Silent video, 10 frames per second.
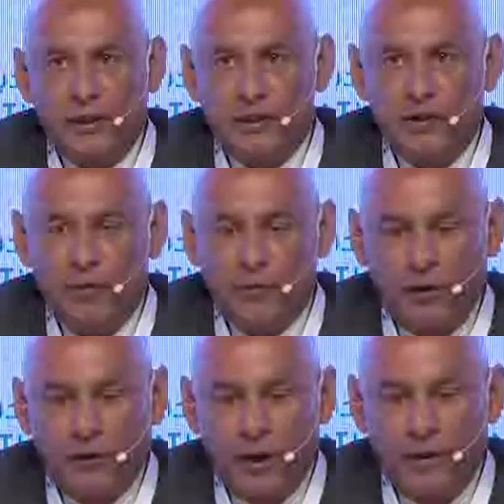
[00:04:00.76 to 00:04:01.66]
genome
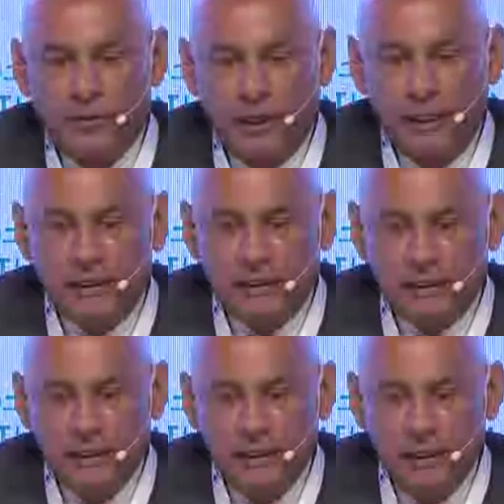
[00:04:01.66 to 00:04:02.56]
programs, at
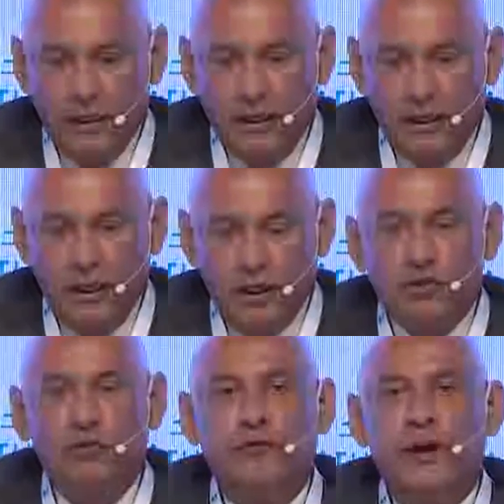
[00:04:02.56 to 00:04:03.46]
least in the
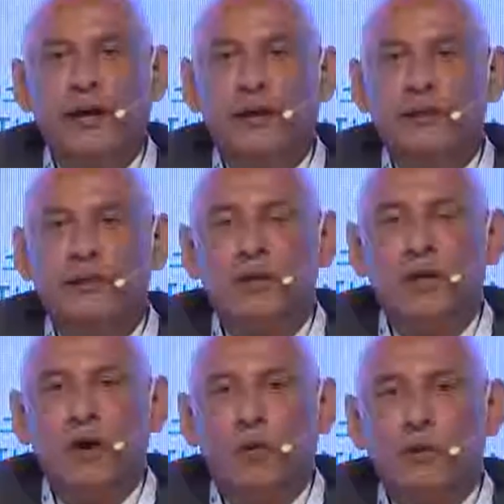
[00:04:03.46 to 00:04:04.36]
initial phase,
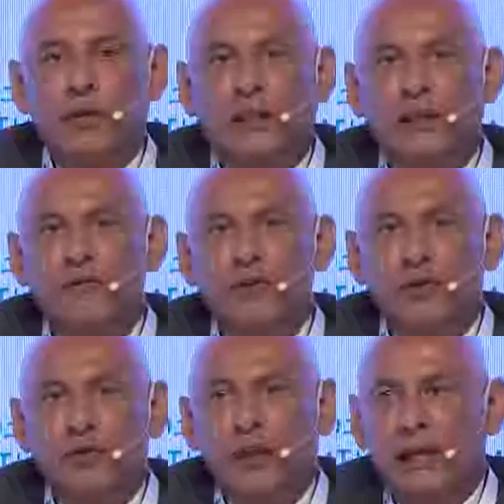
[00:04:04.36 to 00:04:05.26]
was that given
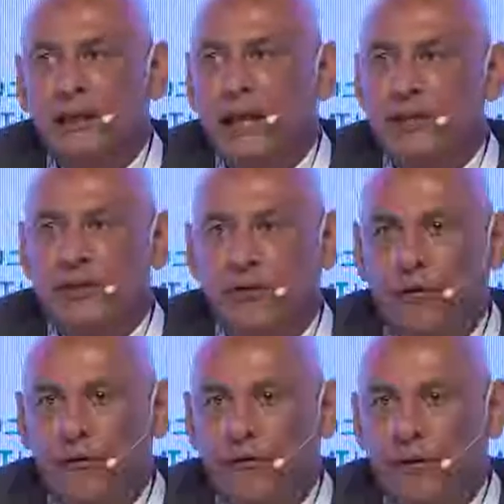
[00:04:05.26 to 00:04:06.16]
the unique
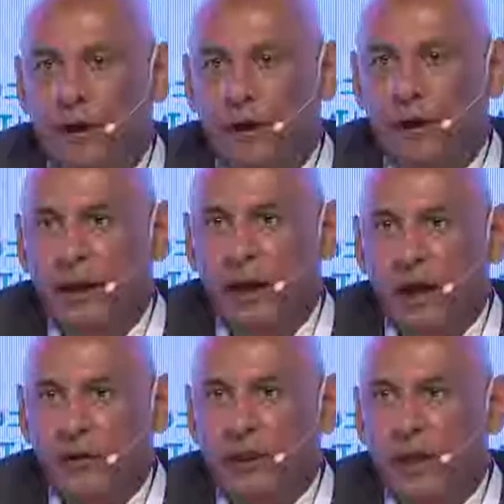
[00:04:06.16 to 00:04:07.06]
nature of uh,
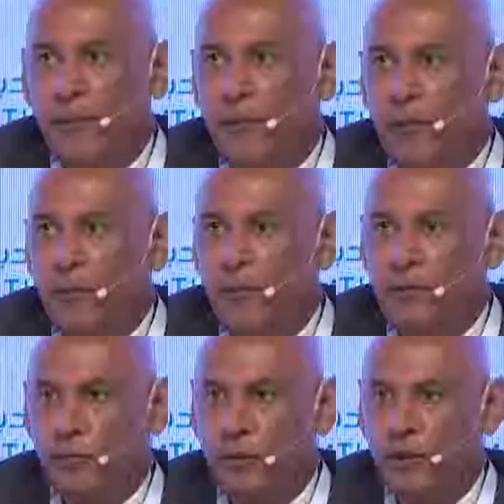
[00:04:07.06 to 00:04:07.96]
healthcare
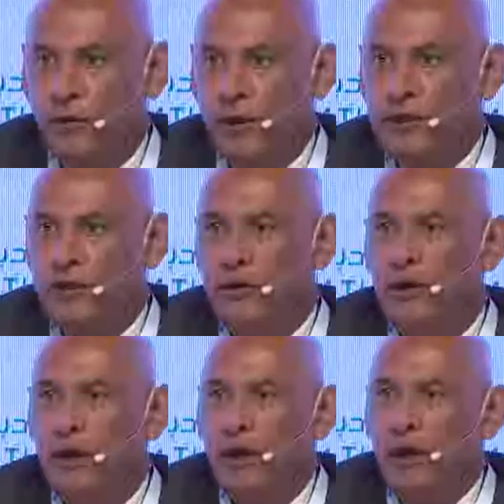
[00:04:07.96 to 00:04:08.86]
problems within the
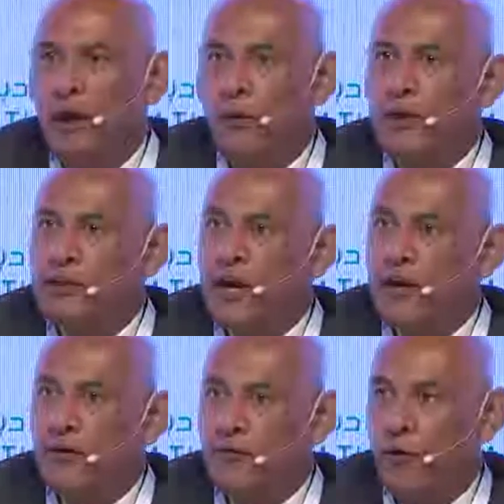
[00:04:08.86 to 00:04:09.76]
region, Uh, we
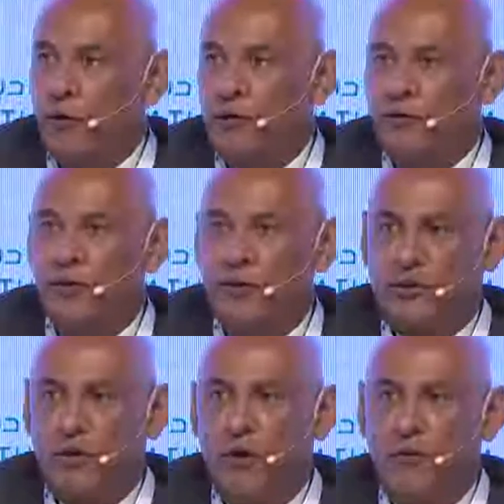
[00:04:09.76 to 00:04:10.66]
decided to focus
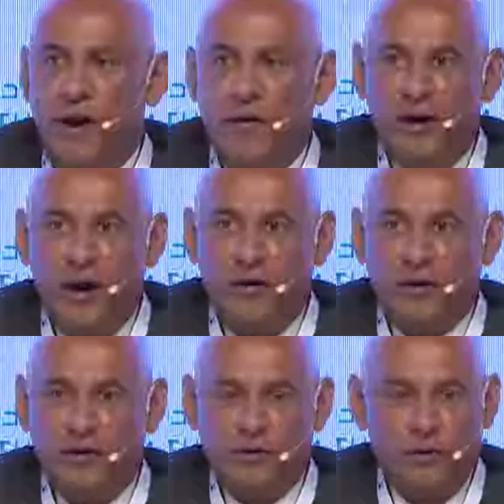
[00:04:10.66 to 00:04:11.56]
first on rare
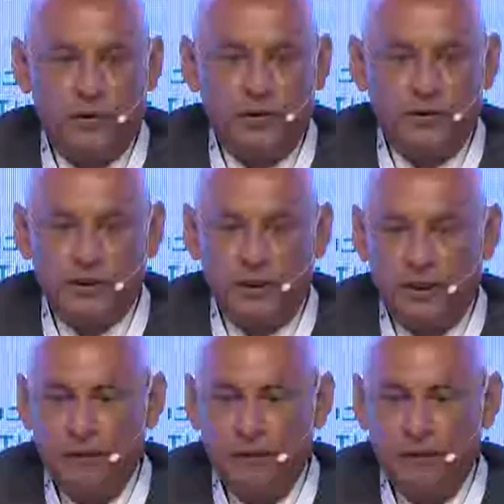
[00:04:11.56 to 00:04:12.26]
inherited disorders. Uh,